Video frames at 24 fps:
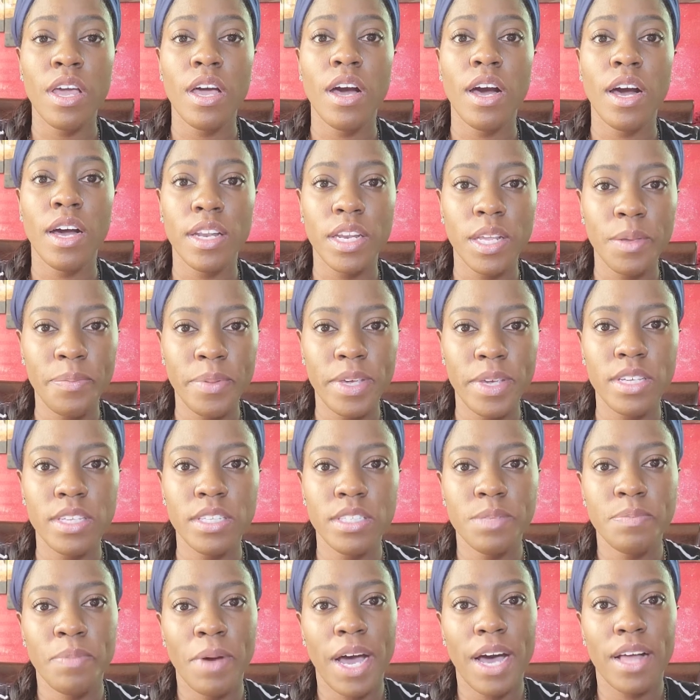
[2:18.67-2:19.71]

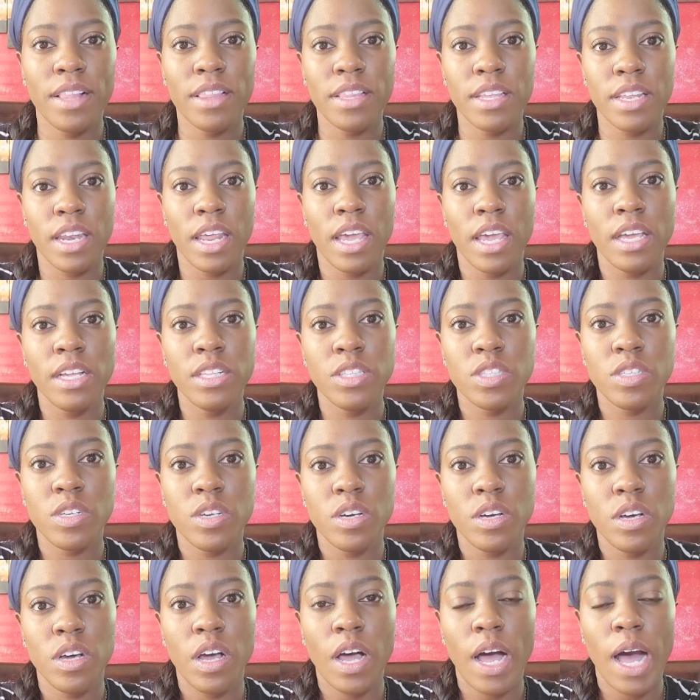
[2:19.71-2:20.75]
Honeybees pollinate
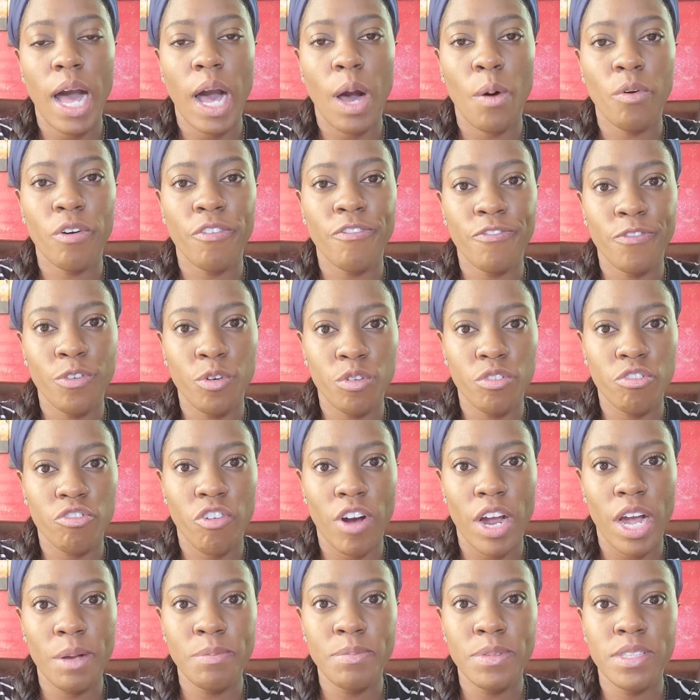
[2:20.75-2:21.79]
our food
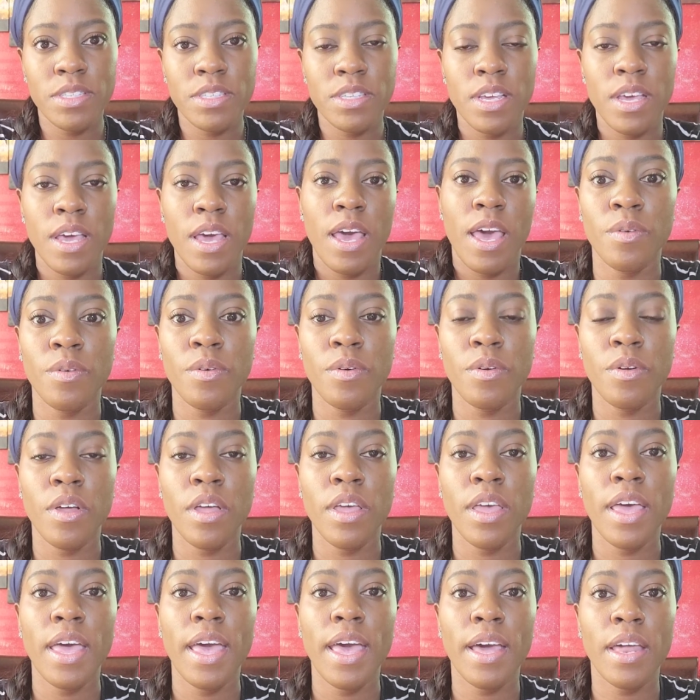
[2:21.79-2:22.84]
crops,
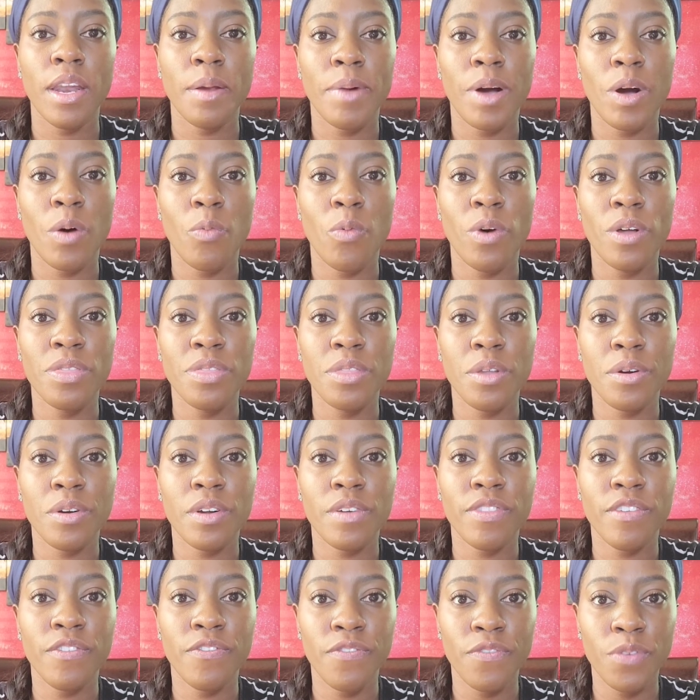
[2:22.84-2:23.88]
and about 1/3
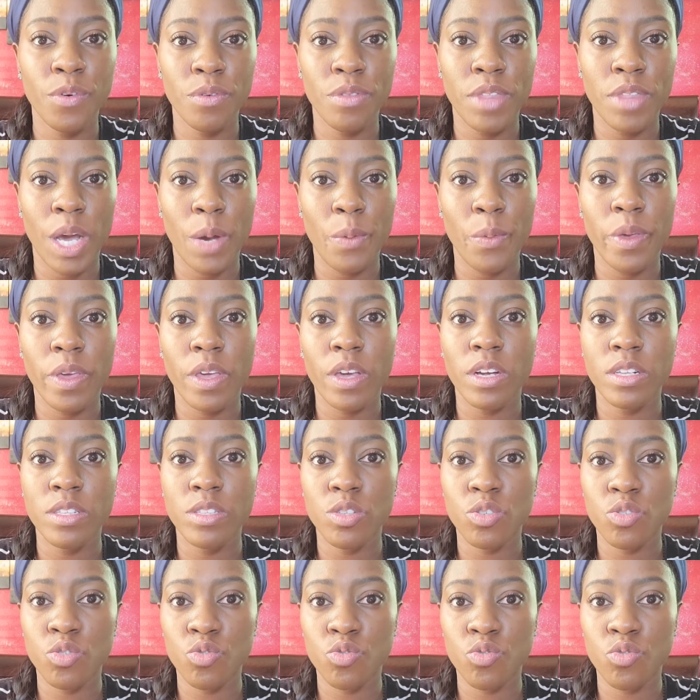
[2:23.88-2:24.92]
of the food that we
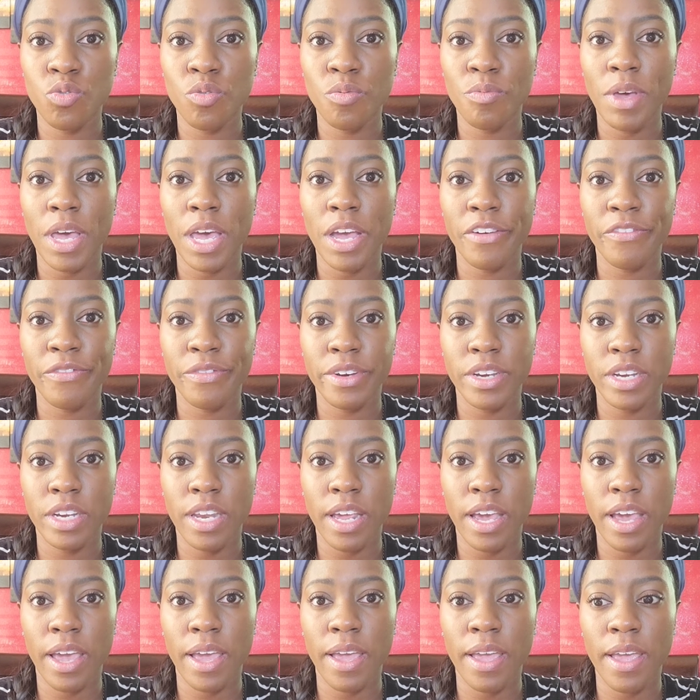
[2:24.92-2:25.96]
consume every
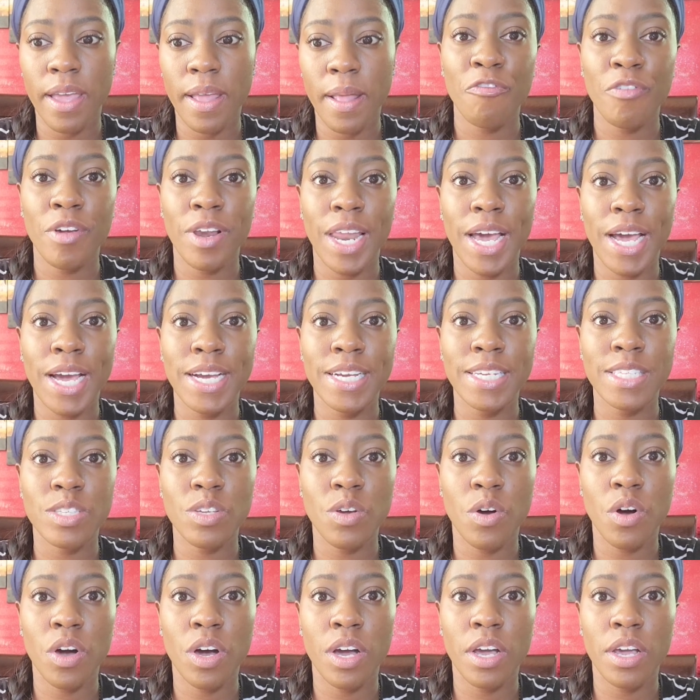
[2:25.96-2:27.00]
day relies
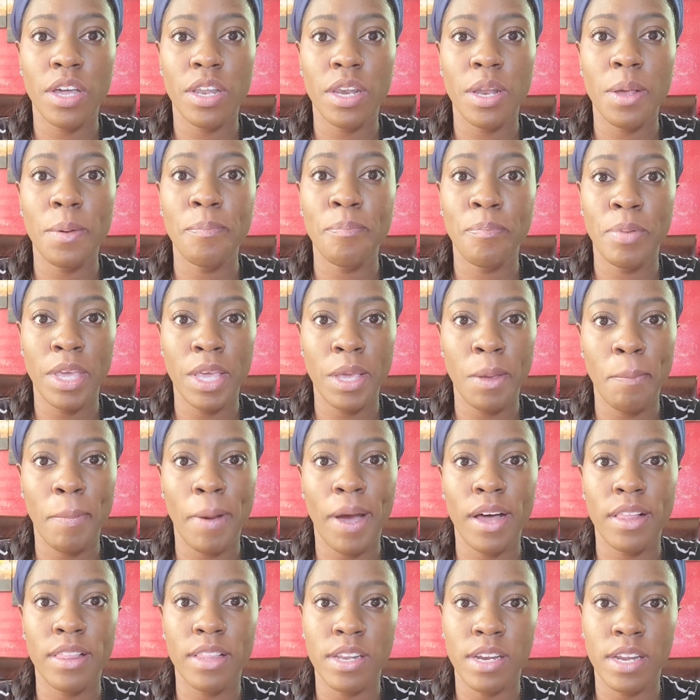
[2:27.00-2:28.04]
on bee
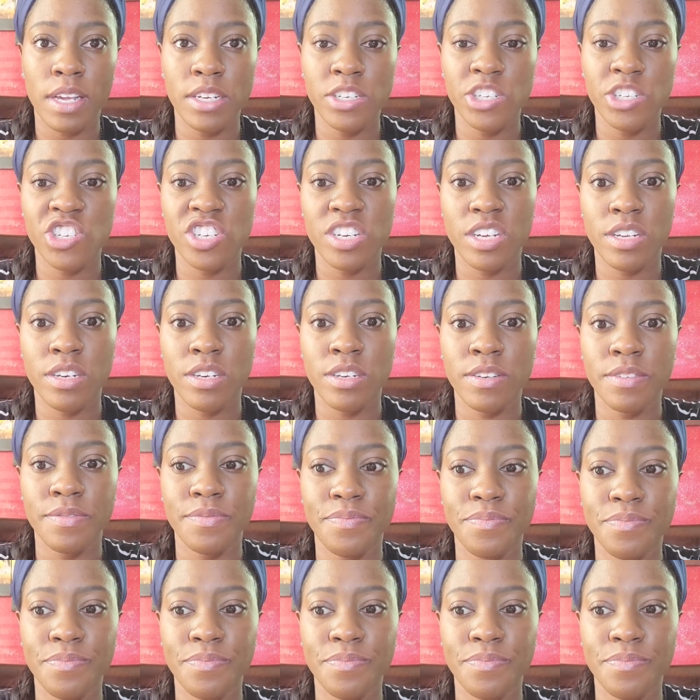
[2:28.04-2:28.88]
pollination.